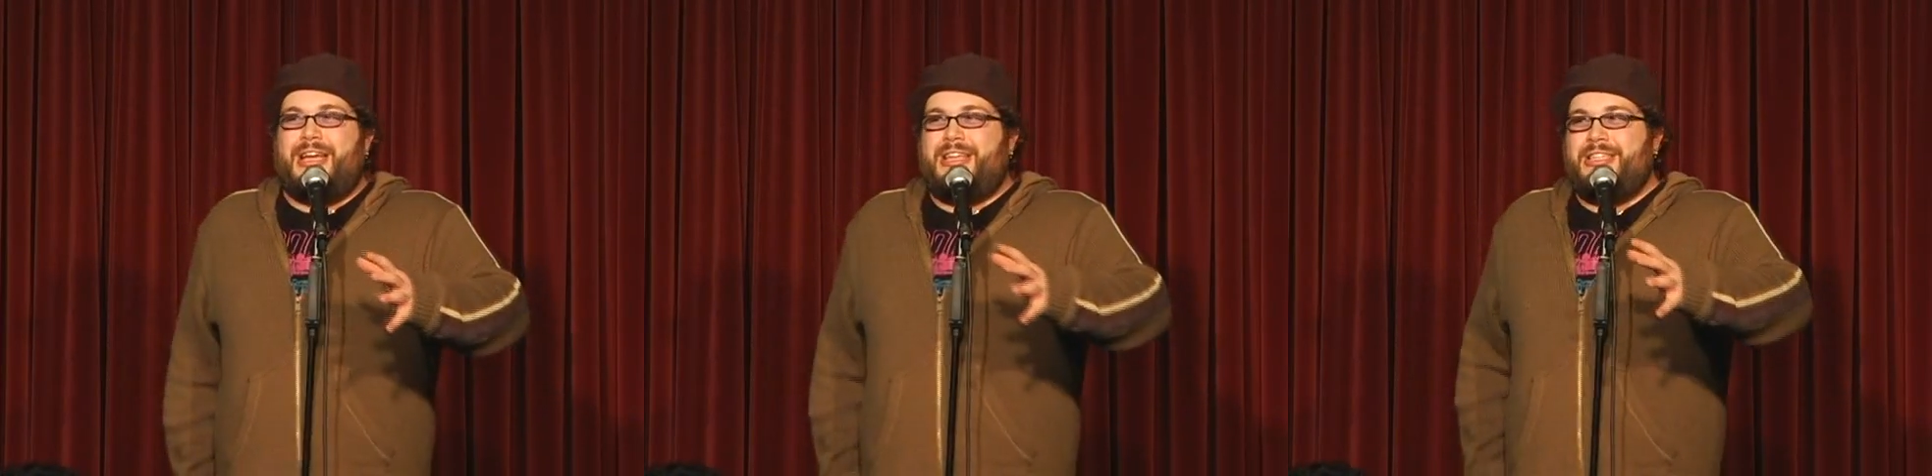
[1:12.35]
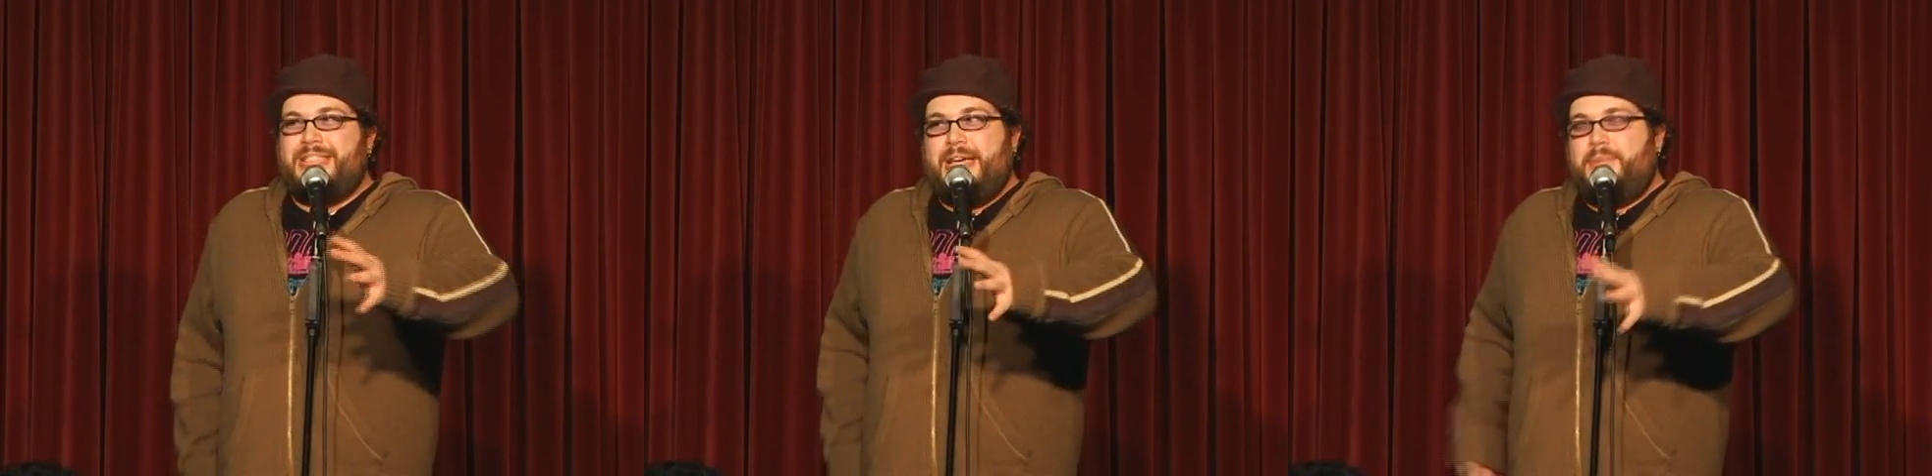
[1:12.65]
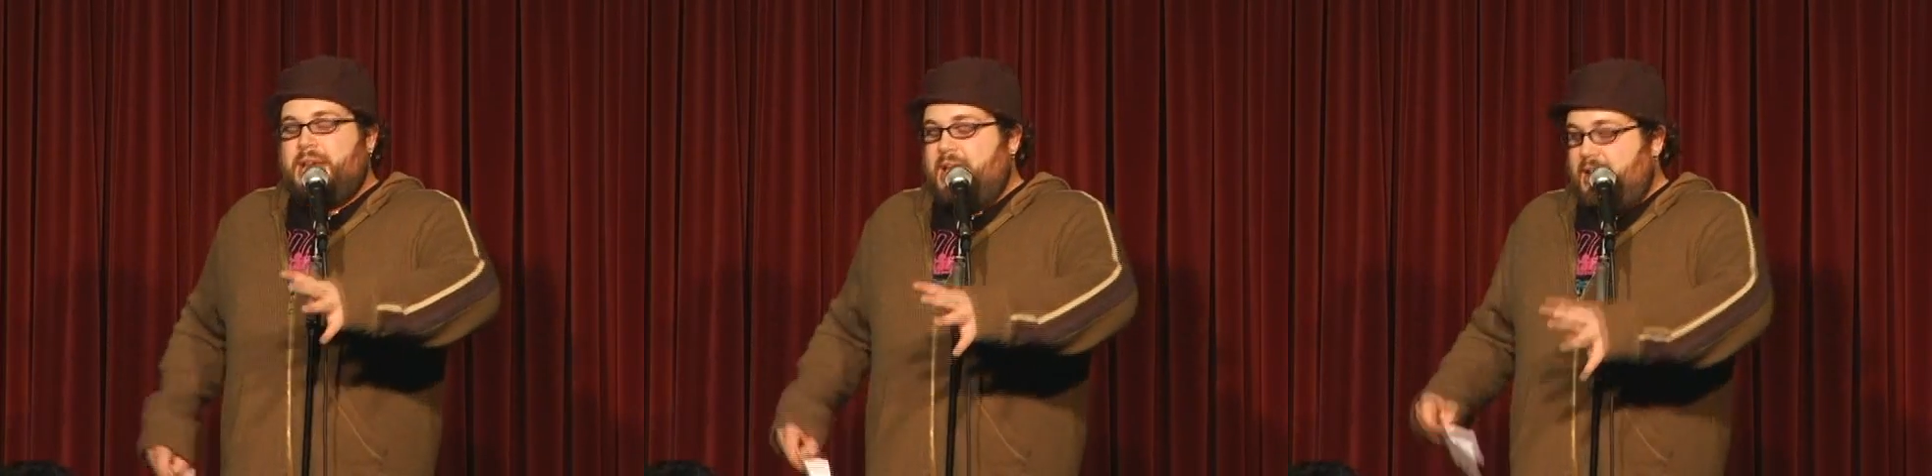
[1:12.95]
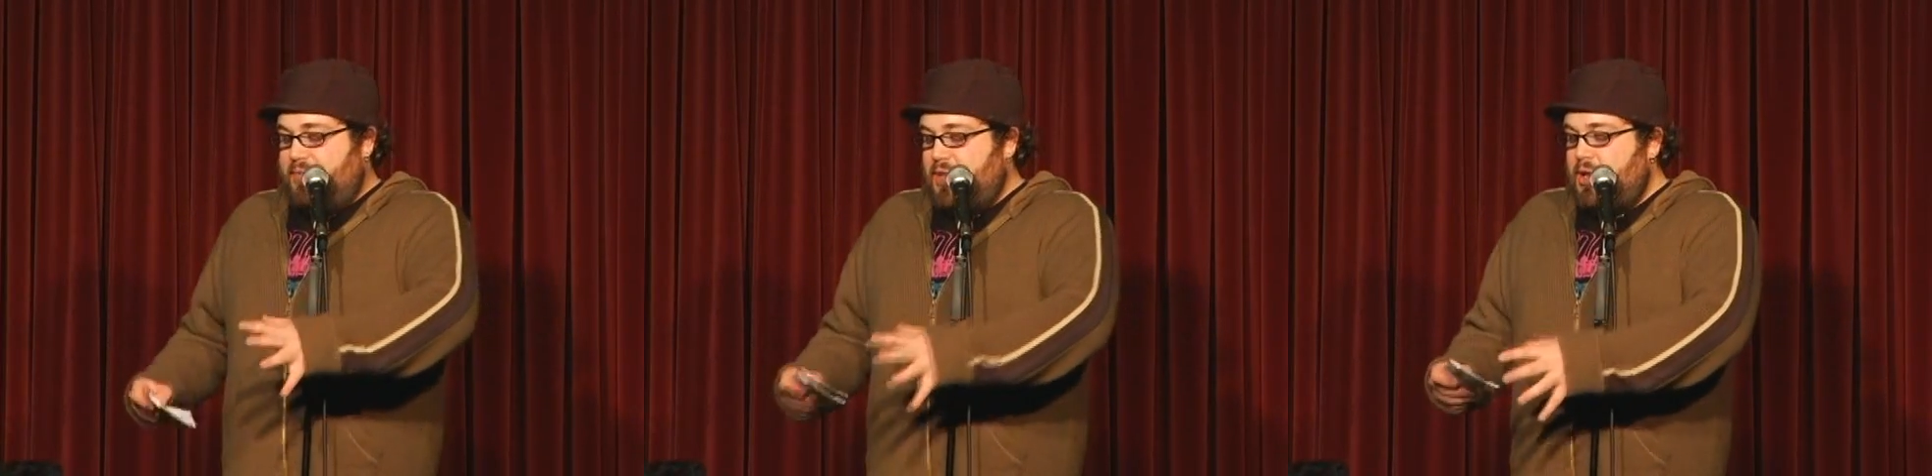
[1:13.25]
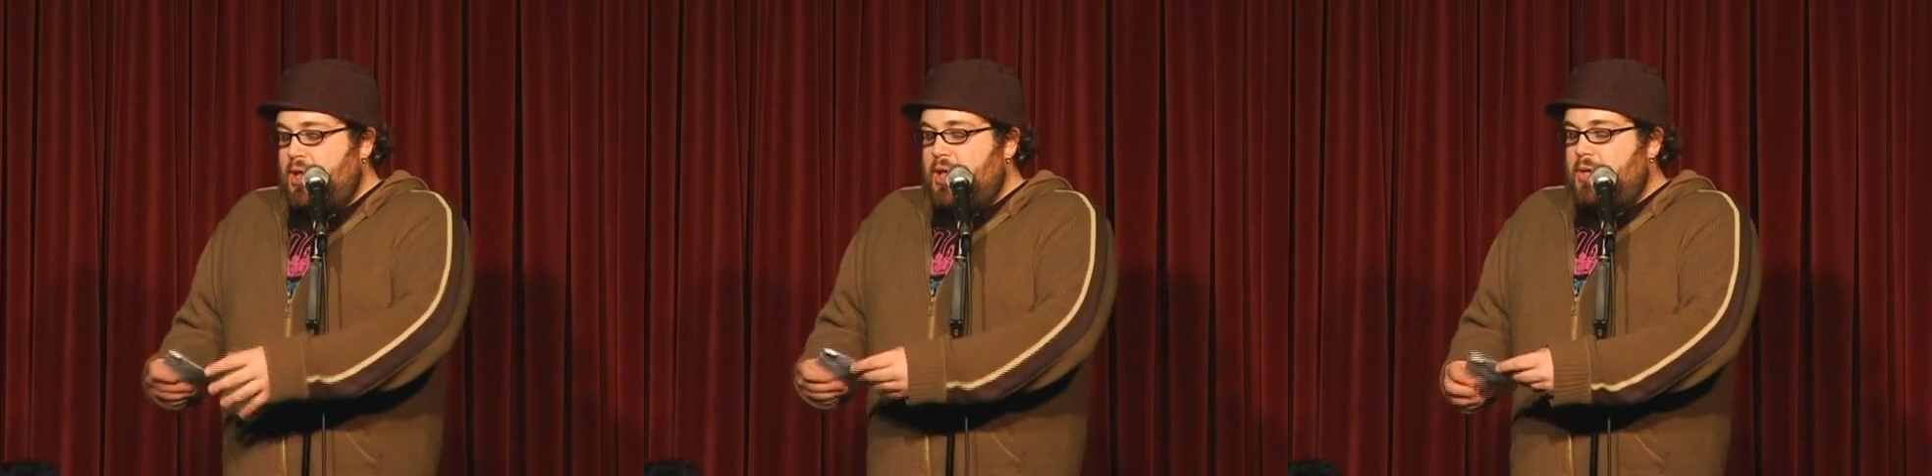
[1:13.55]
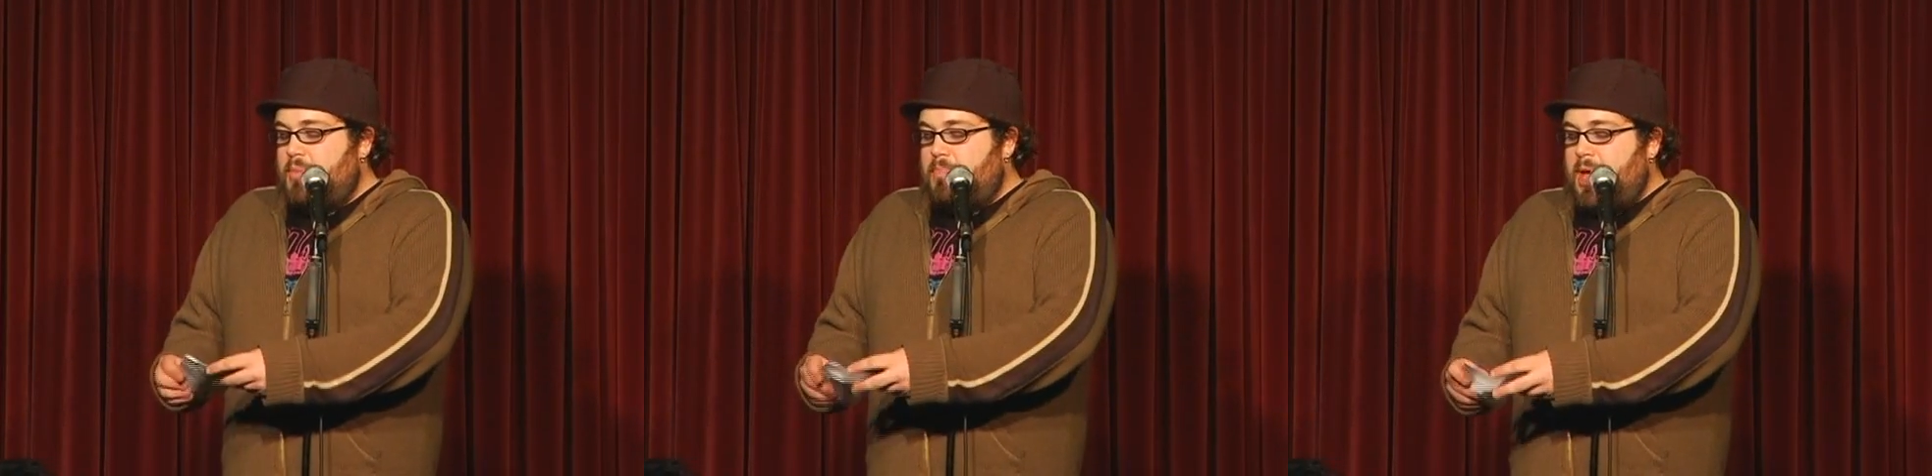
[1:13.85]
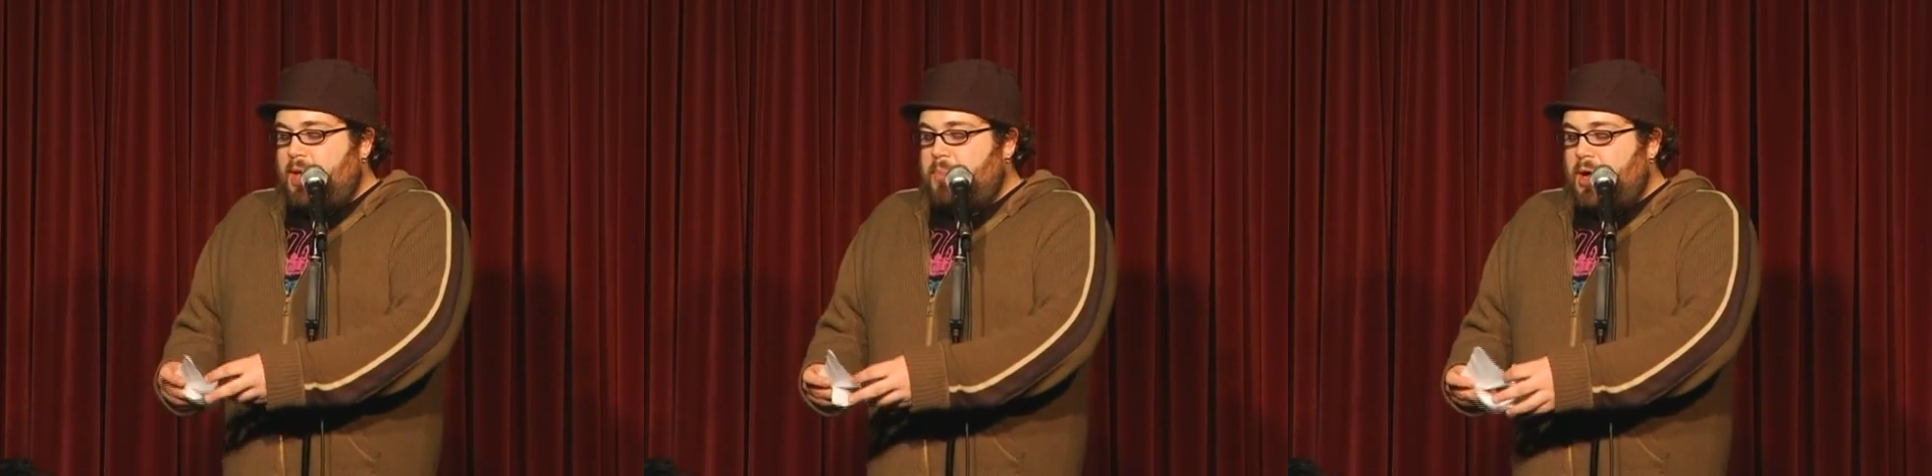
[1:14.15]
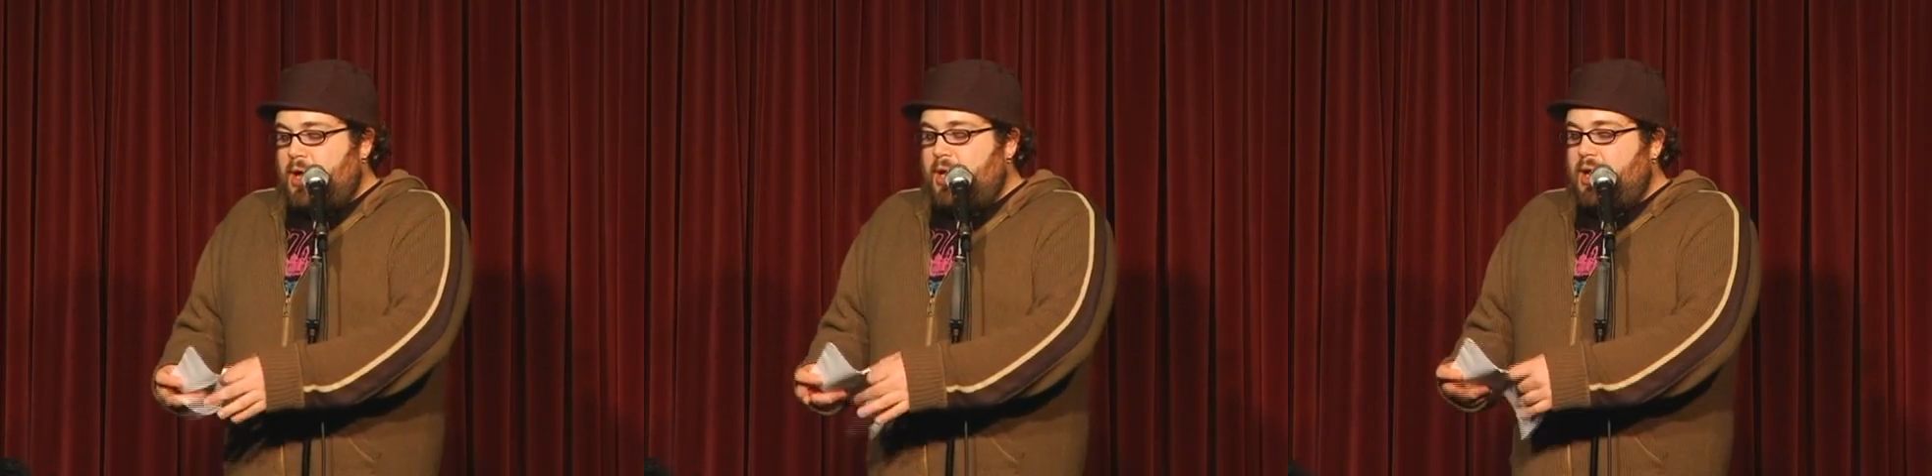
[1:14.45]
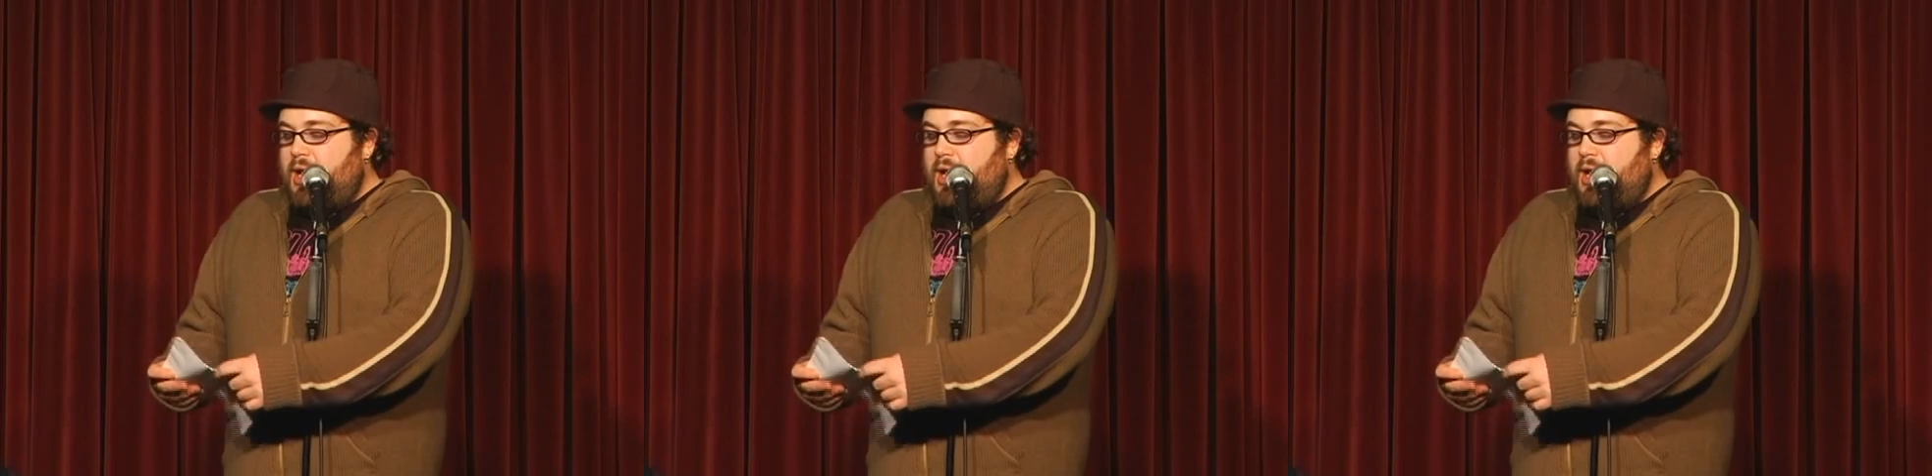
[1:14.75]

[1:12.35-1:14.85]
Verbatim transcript: and I just happen to have it in my back pocket,